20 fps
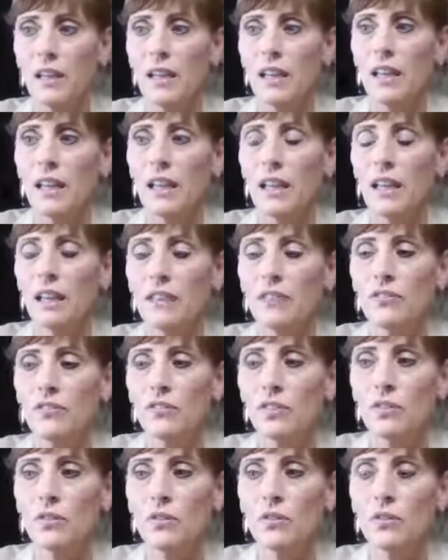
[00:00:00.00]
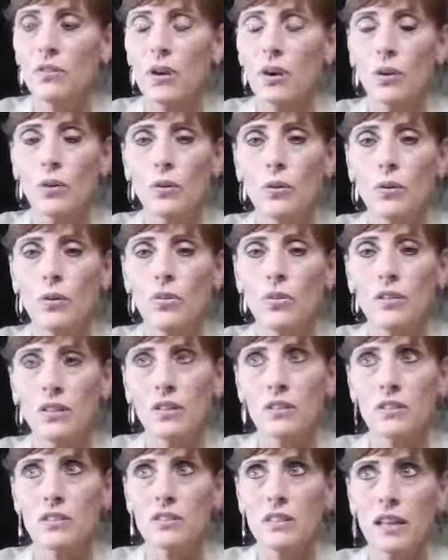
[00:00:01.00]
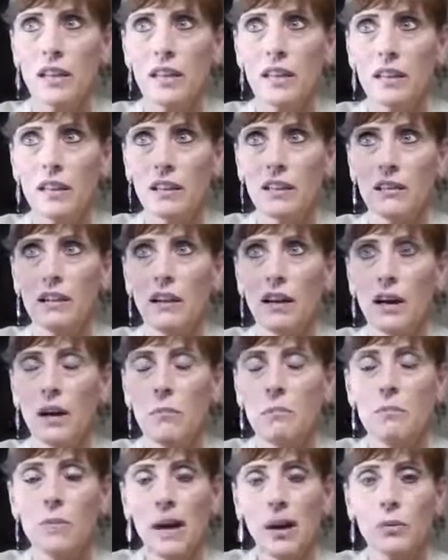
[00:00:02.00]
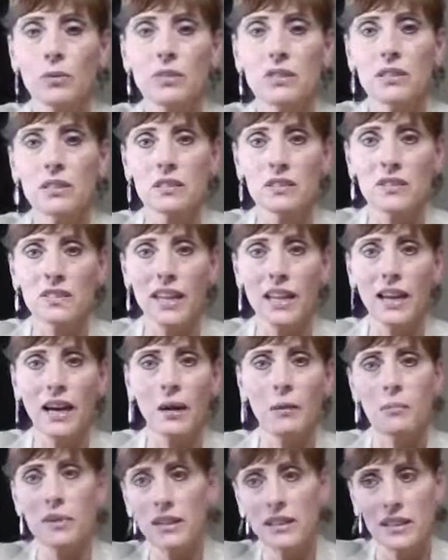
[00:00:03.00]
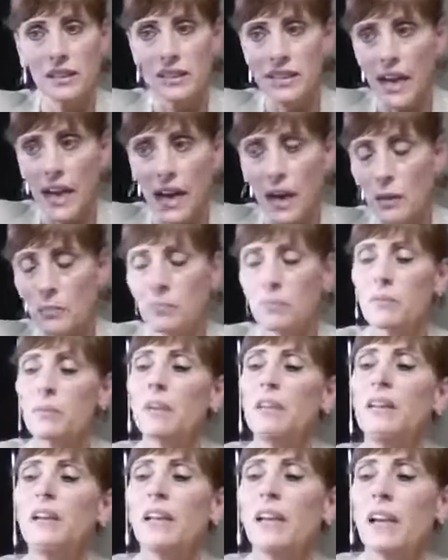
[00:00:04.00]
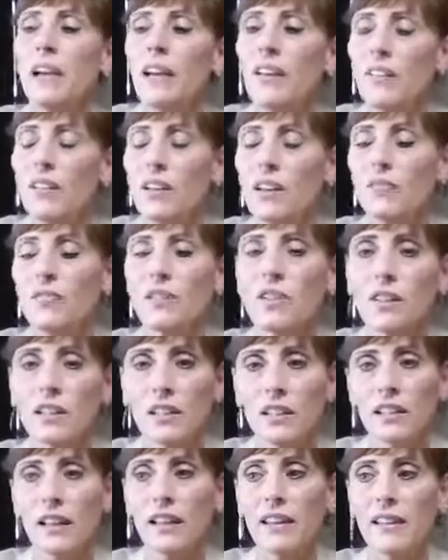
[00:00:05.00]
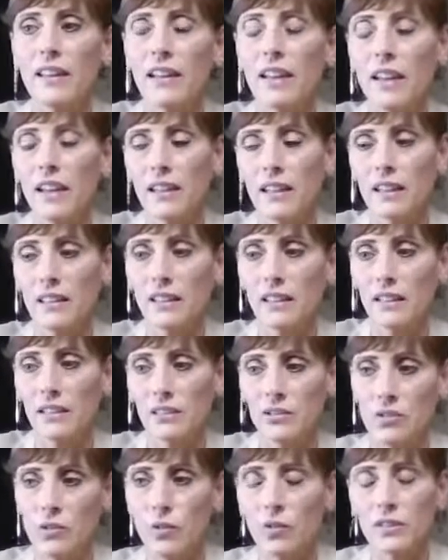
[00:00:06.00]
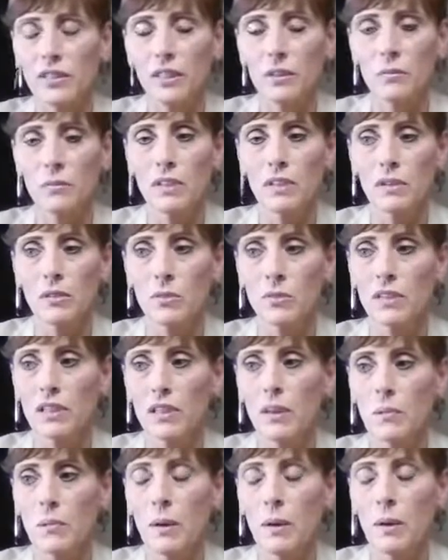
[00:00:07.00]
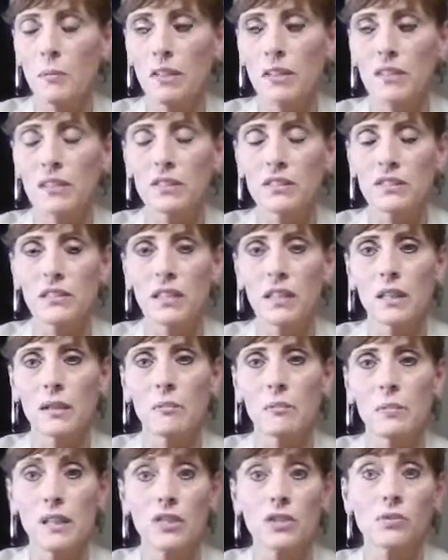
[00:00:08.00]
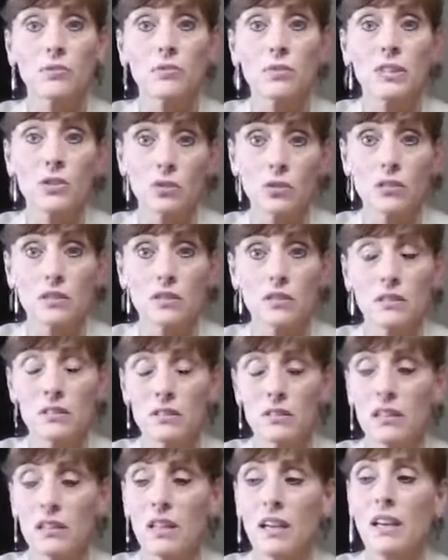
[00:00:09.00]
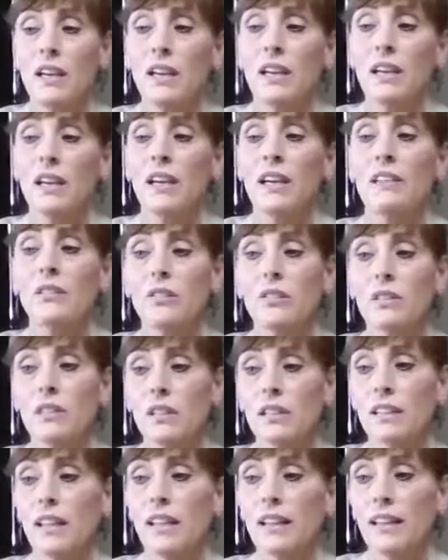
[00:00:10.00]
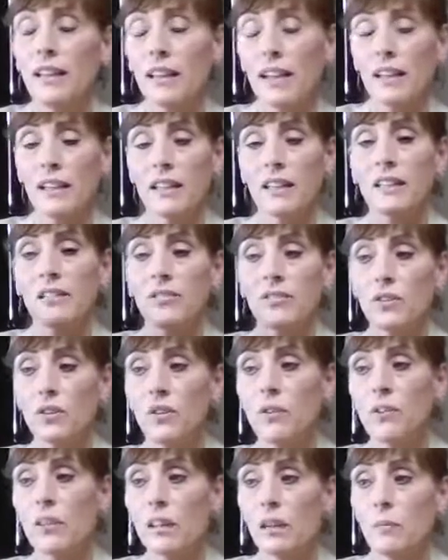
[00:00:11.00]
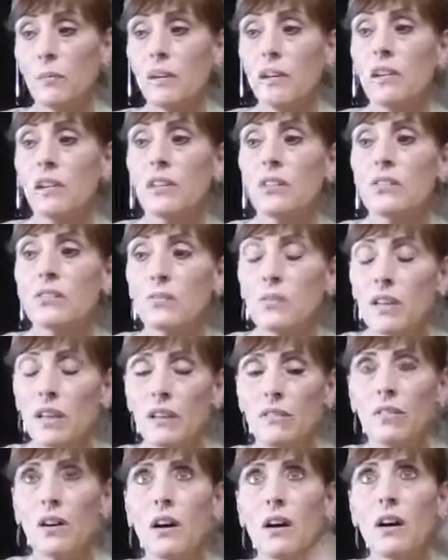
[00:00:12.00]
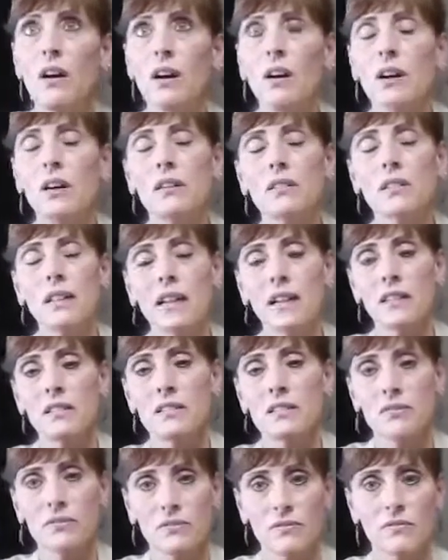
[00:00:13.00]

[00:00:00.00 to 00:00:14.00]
and if you go, there's a About tab at the top. And then if you click on that, a scroll down menu will come up and it'll say Patient Resources. And you click on that, and if you go to that page, we have all kinds of